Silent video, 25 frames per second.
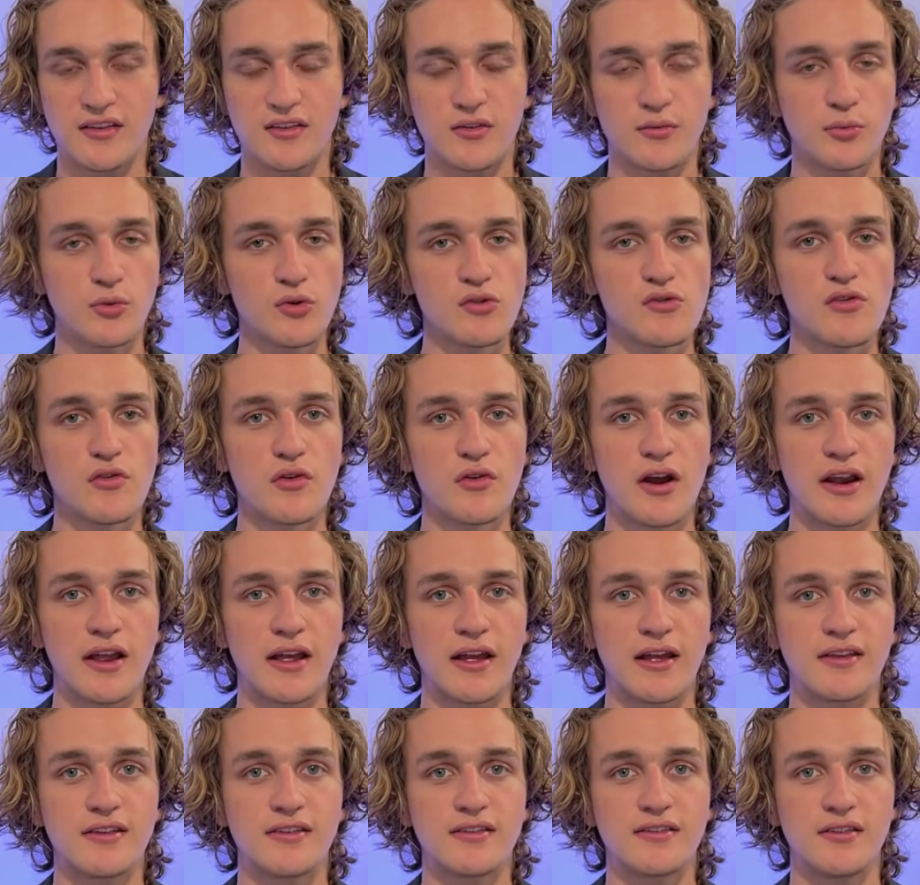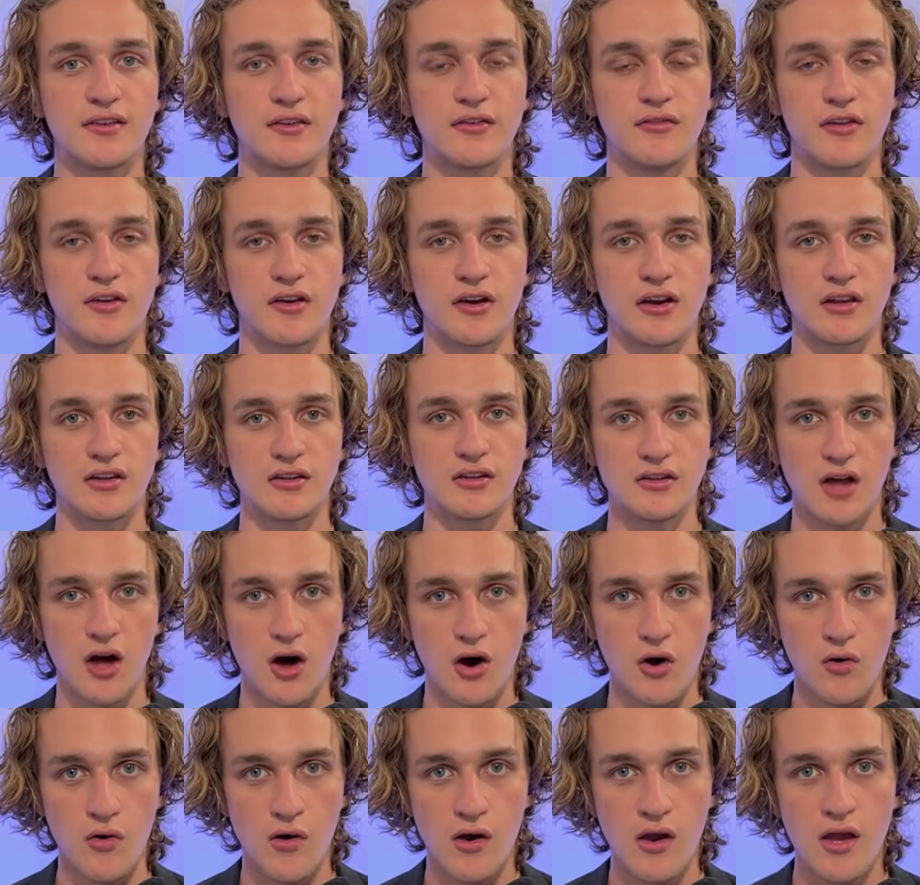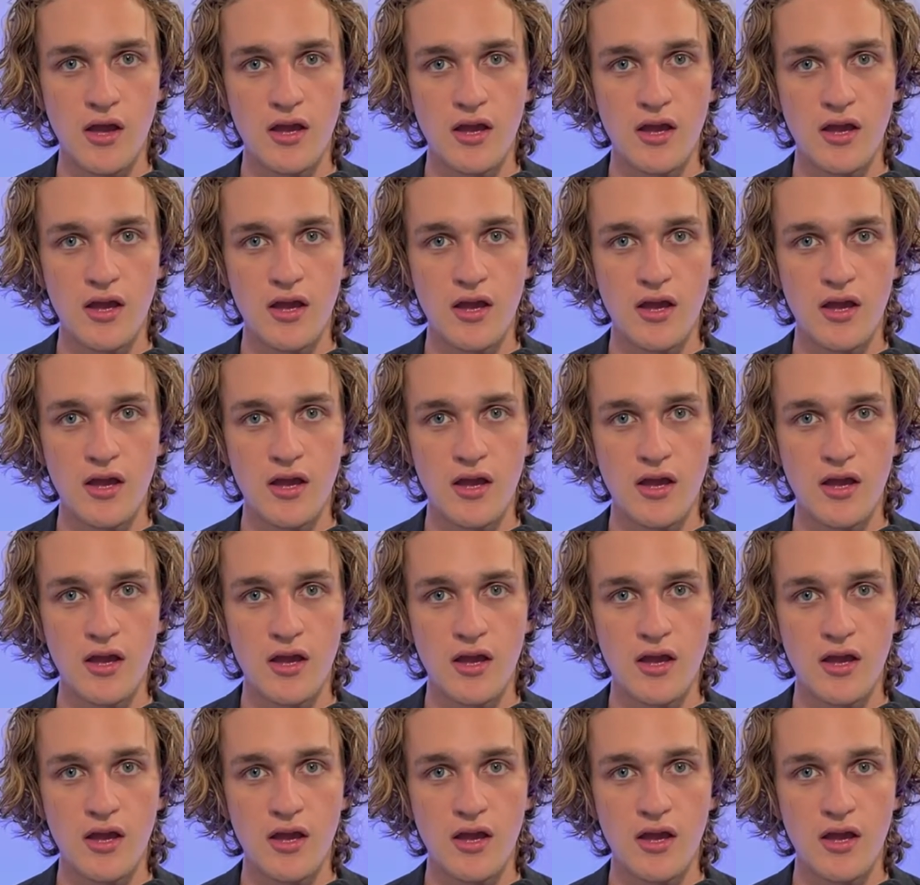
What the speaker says: His approval rating is still very low.